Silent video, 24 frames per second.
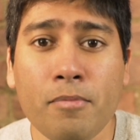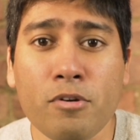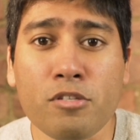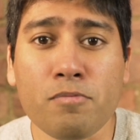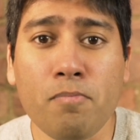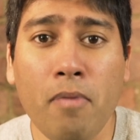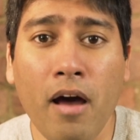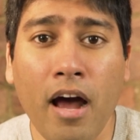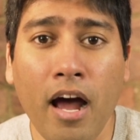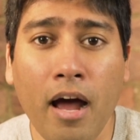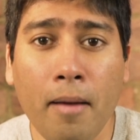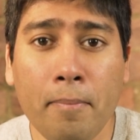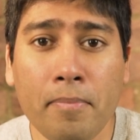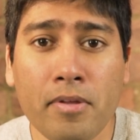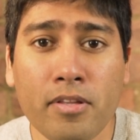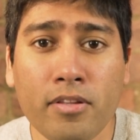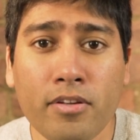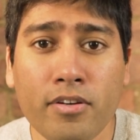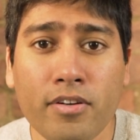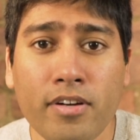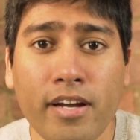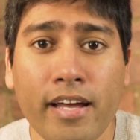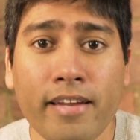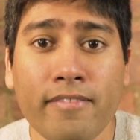most
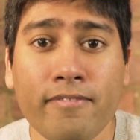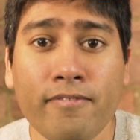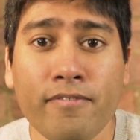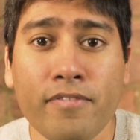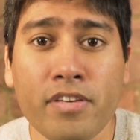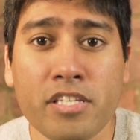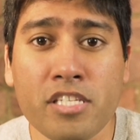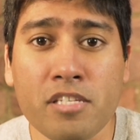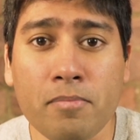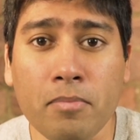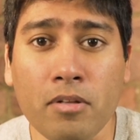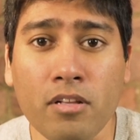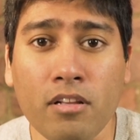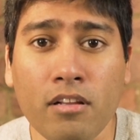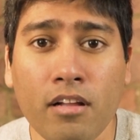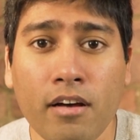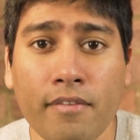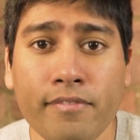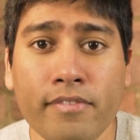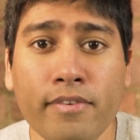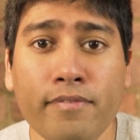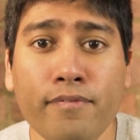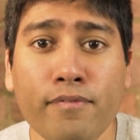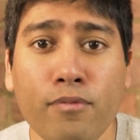popular and visible
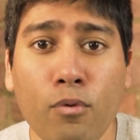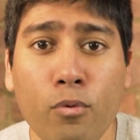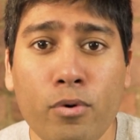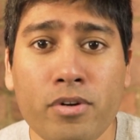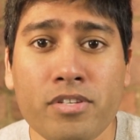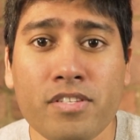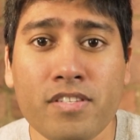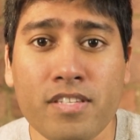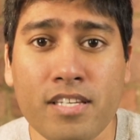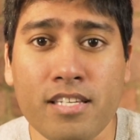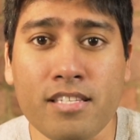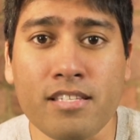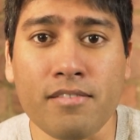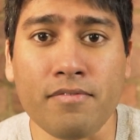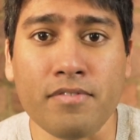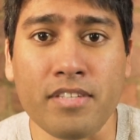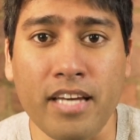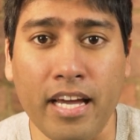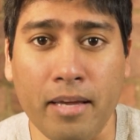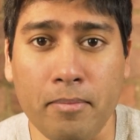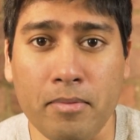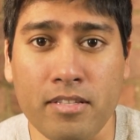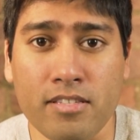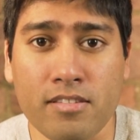of the 4 C's of
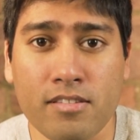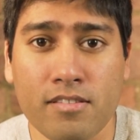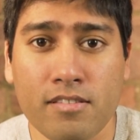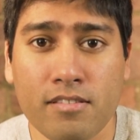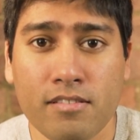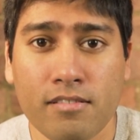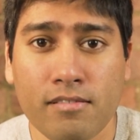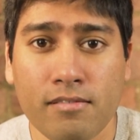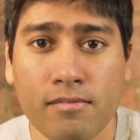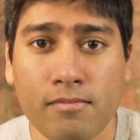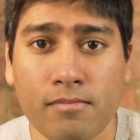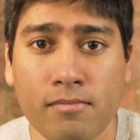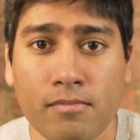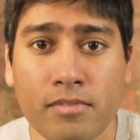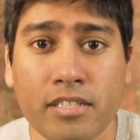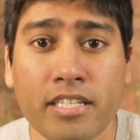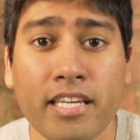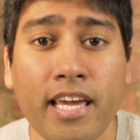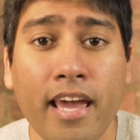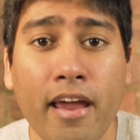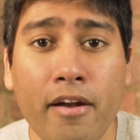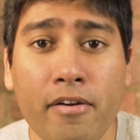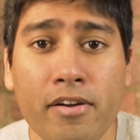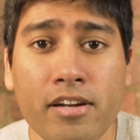diamonds.
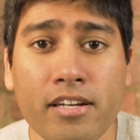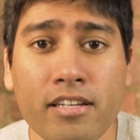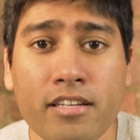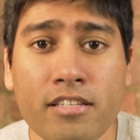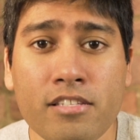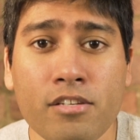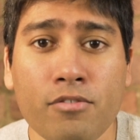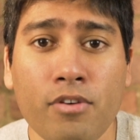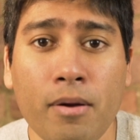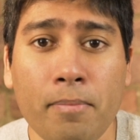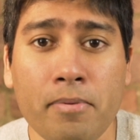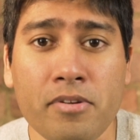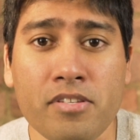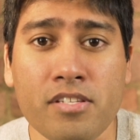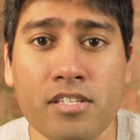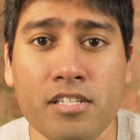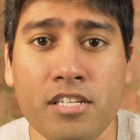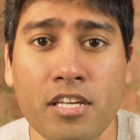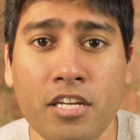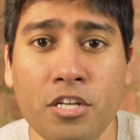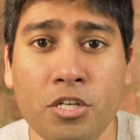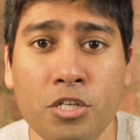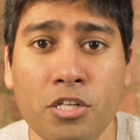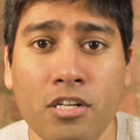Carat is a
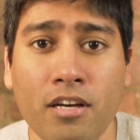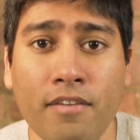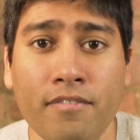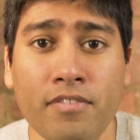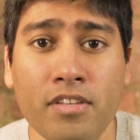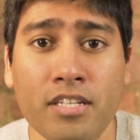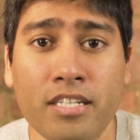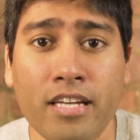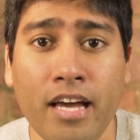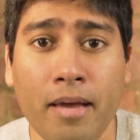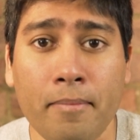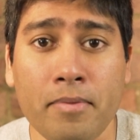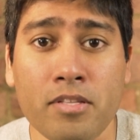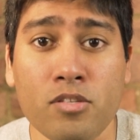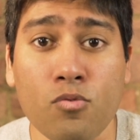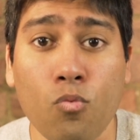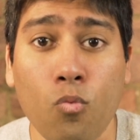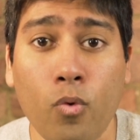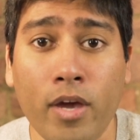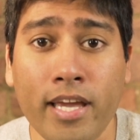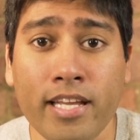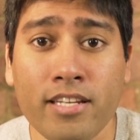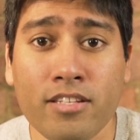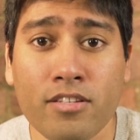representation of the diamond's
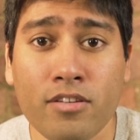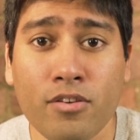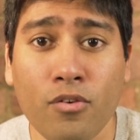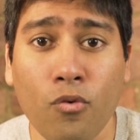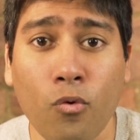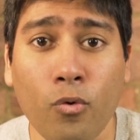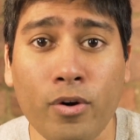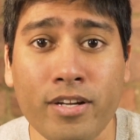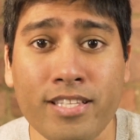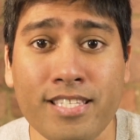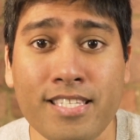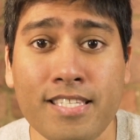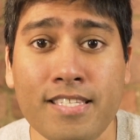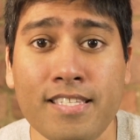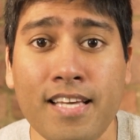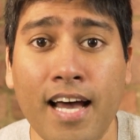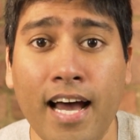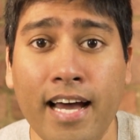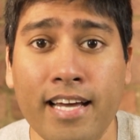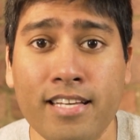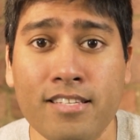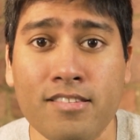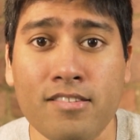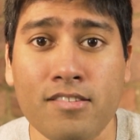weight or its
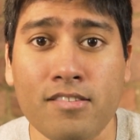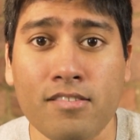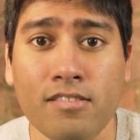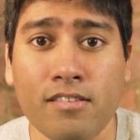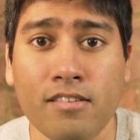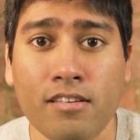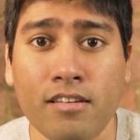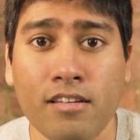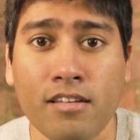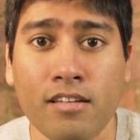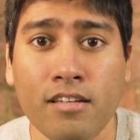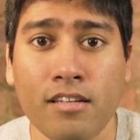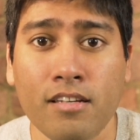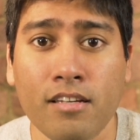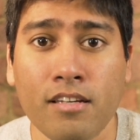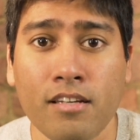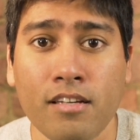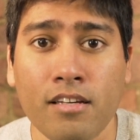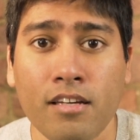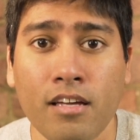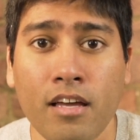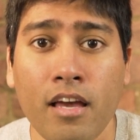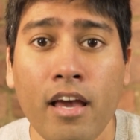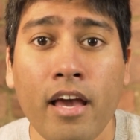size.
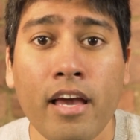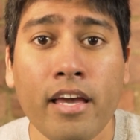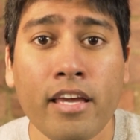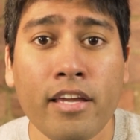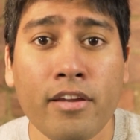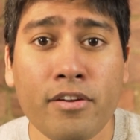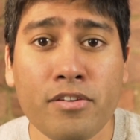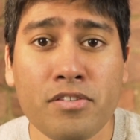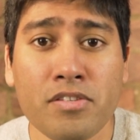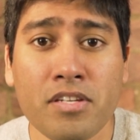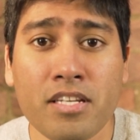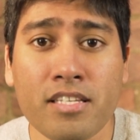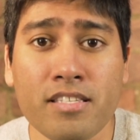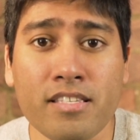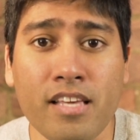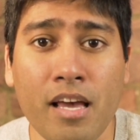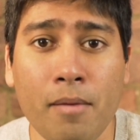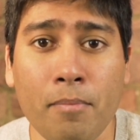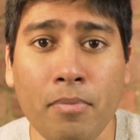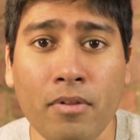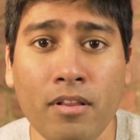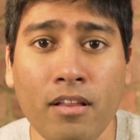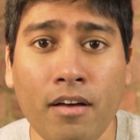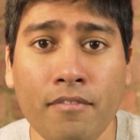Here's an
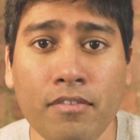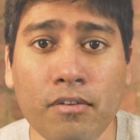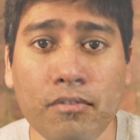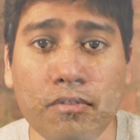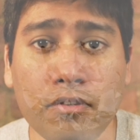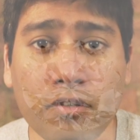example of a